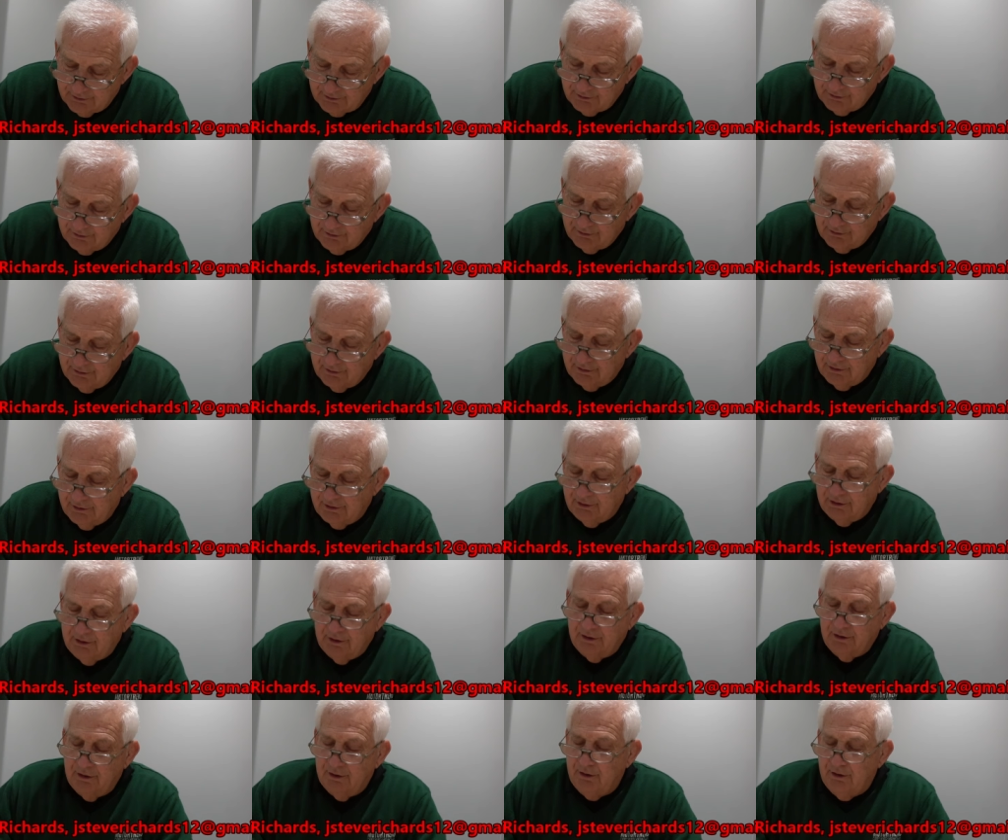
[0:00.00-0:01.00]
two
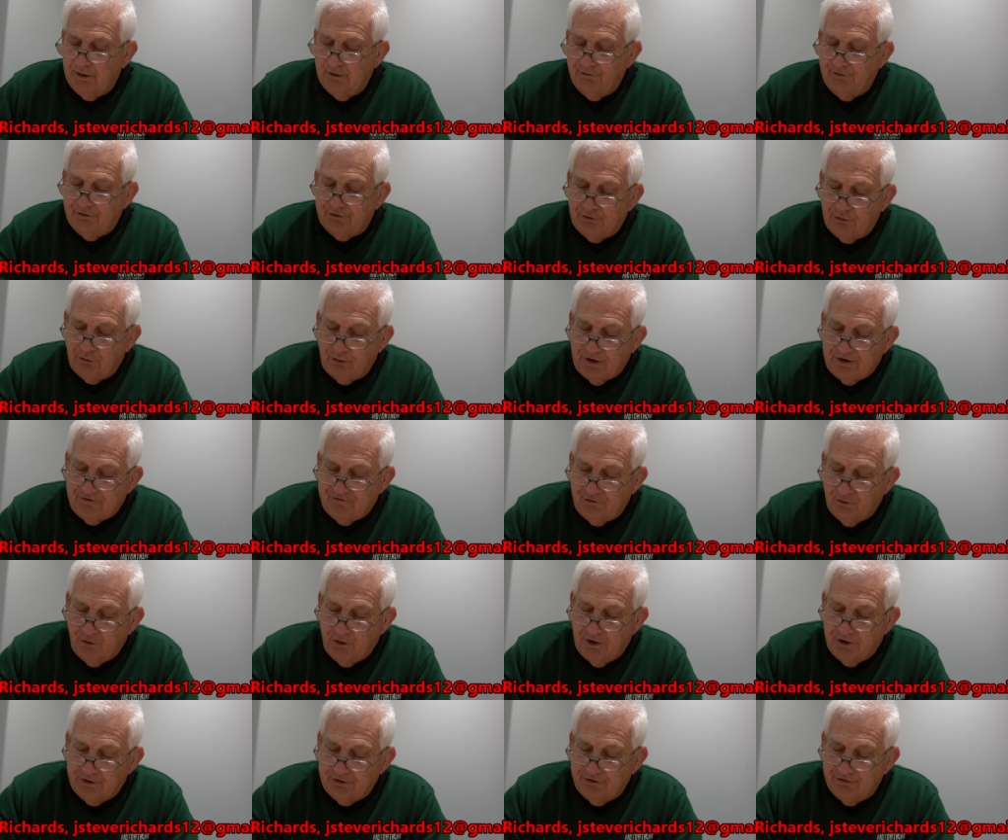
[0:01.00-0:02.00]
thousand
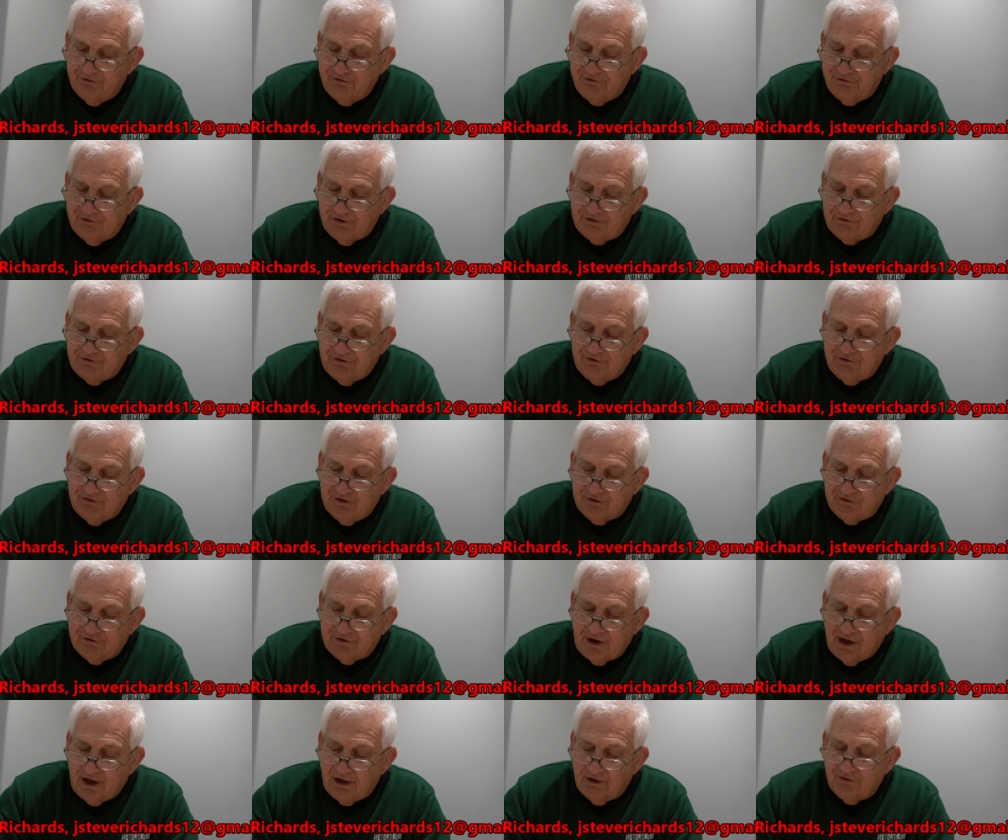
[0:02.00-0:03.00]
four hundred sixty-six
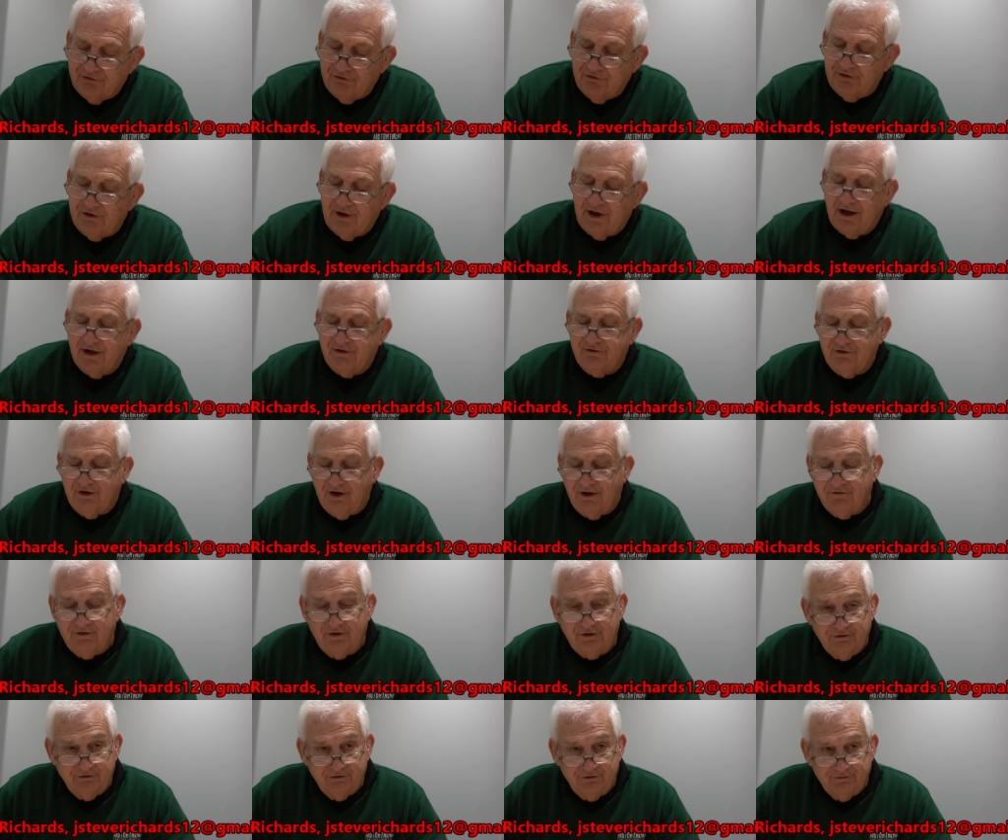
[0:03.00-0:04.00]
dollars in tax
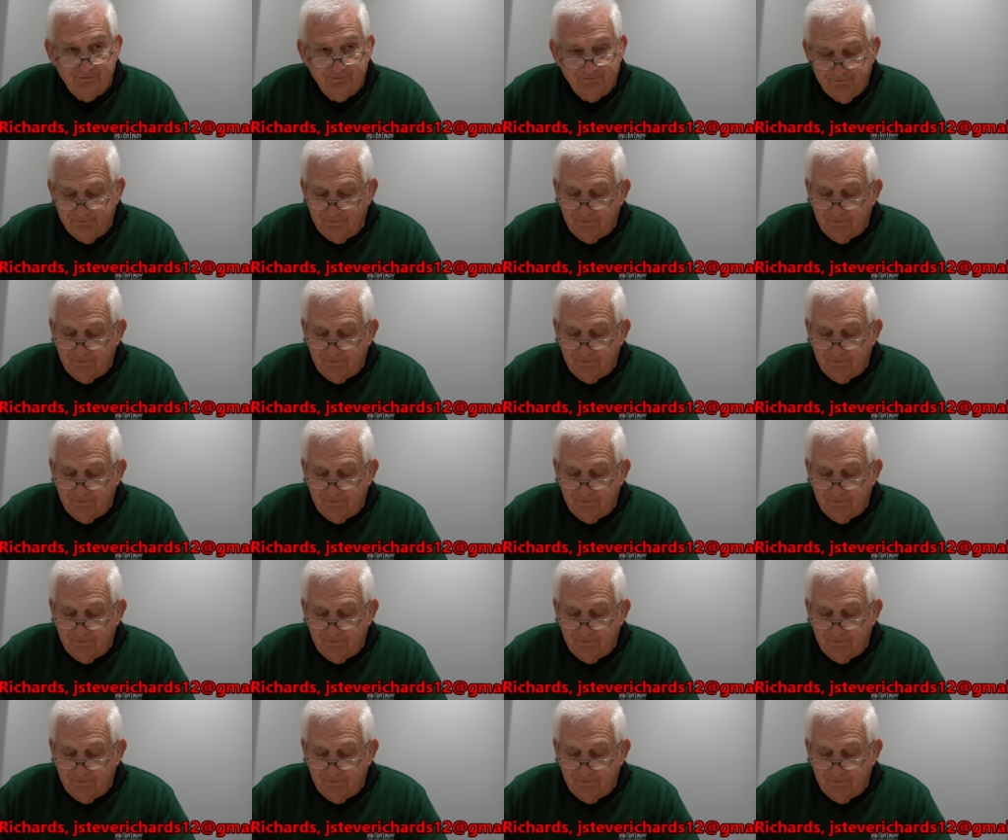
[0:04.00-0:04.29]
savings.